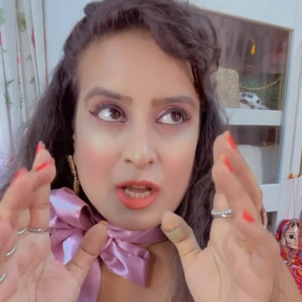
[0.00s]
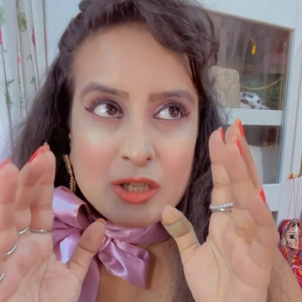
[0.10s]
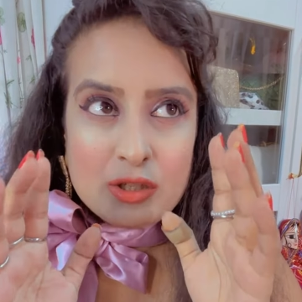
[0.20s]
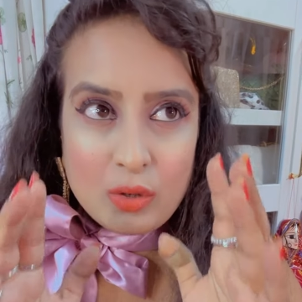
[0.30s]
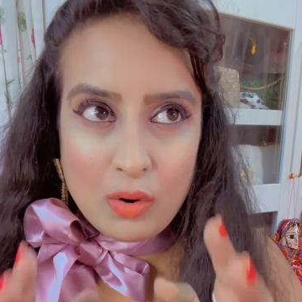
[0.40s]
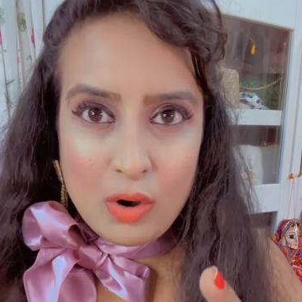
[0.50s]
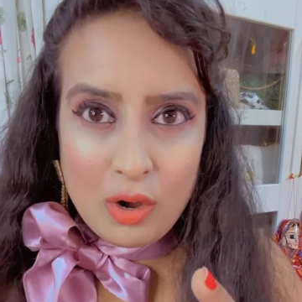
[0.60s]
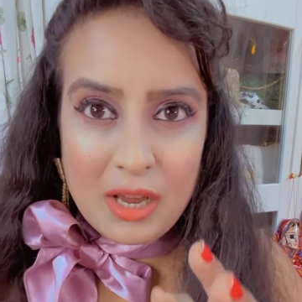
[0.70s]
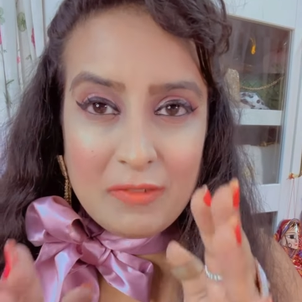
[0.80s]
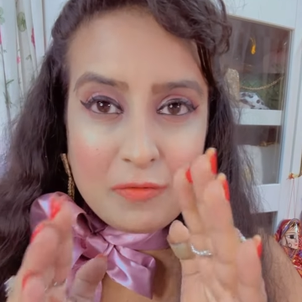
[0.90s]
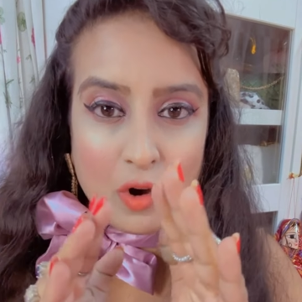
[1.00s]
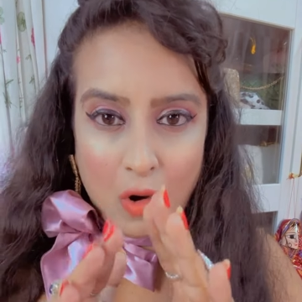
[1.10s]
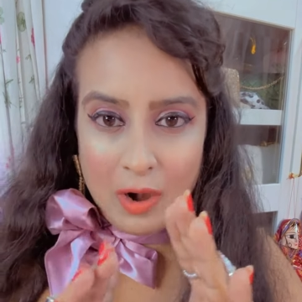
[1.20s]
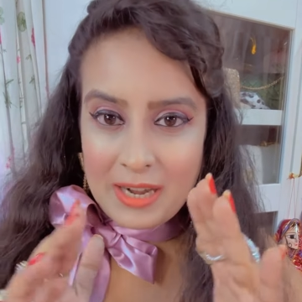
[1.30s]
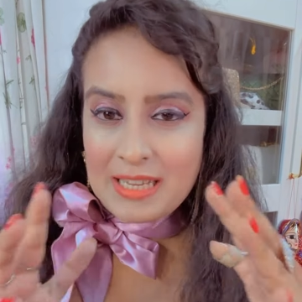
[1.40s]
So if
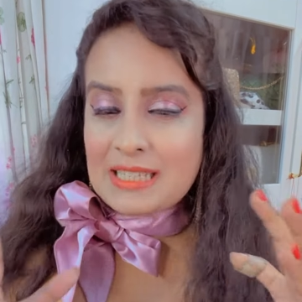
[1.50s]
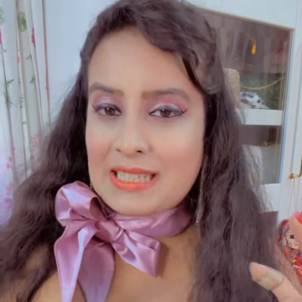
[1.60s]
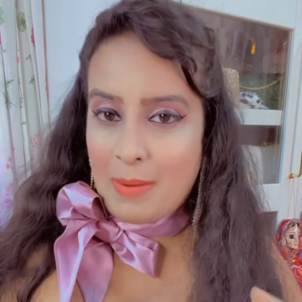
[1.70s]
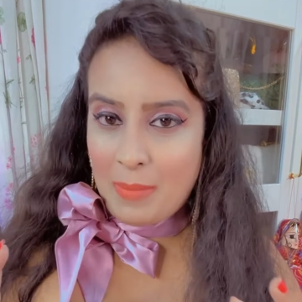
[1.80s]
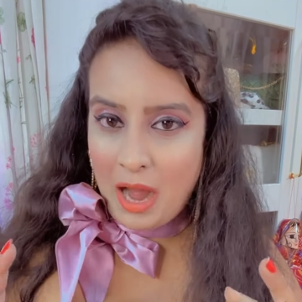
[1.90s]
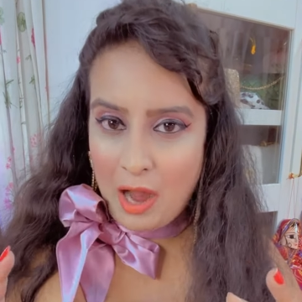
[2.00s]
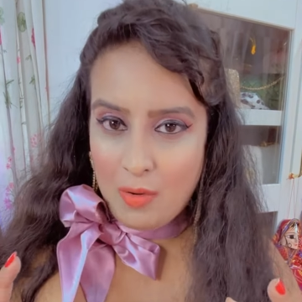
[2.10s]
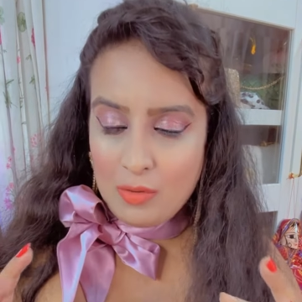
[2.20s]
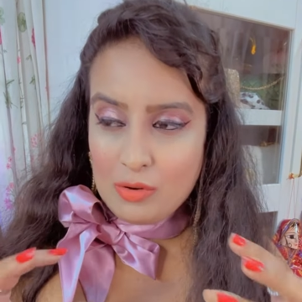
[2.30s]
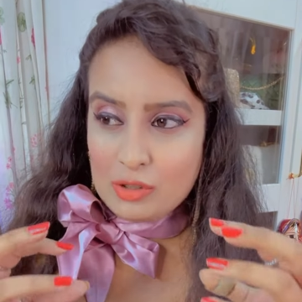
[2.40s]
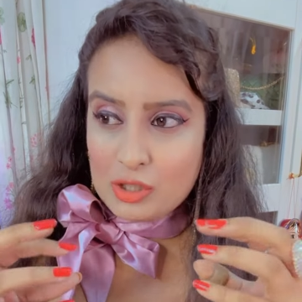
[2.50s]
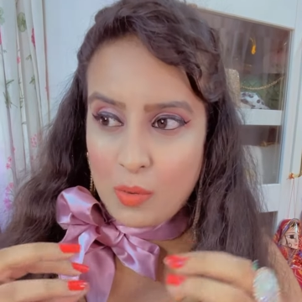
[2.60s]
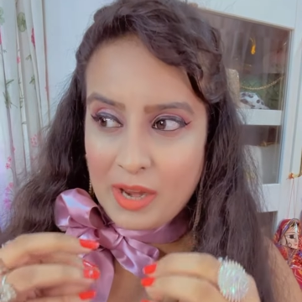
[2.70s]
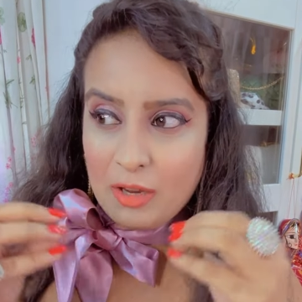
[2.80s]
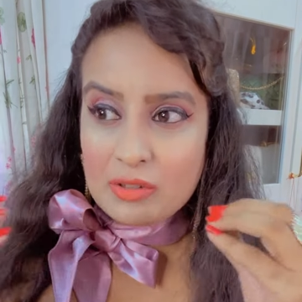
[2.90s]
God is somehow
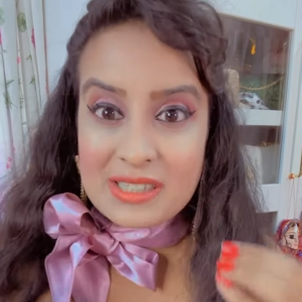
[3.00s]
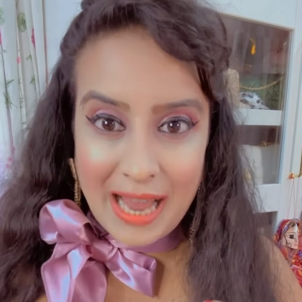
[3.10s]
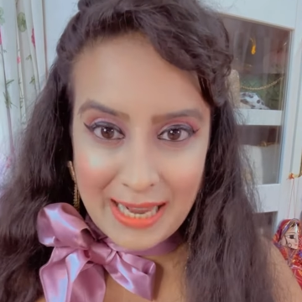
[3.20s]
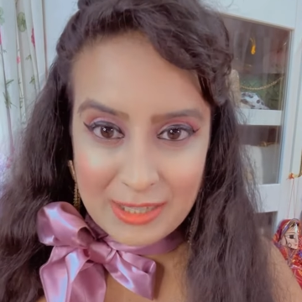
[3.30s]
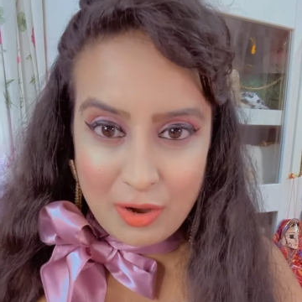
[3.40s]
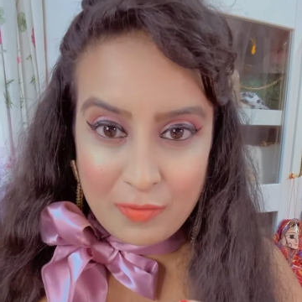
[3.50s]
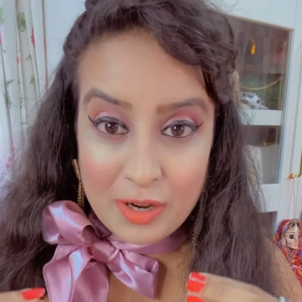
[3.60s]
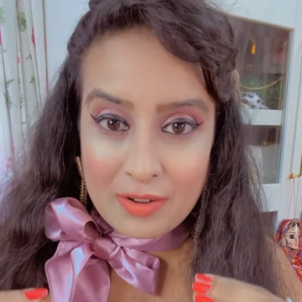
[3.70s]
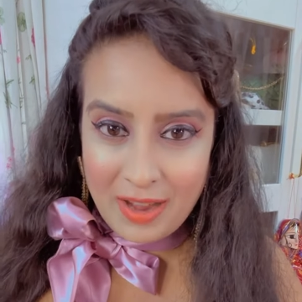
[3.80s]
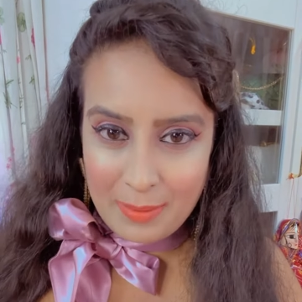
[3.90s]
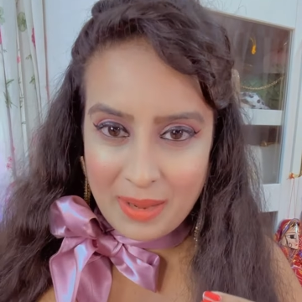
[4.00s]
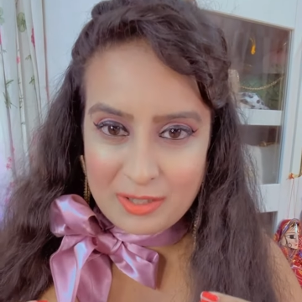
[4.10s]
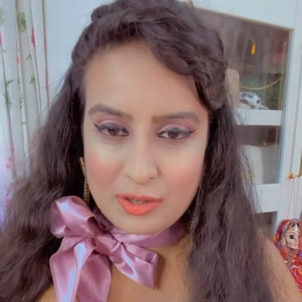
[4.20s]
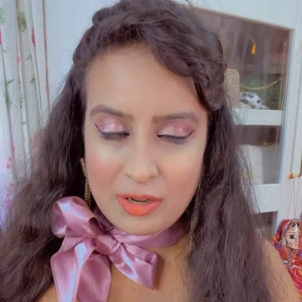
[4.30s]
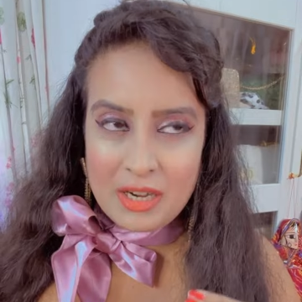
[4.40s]
showing you signs of your divine
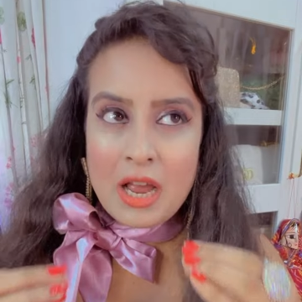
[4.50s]
masculine,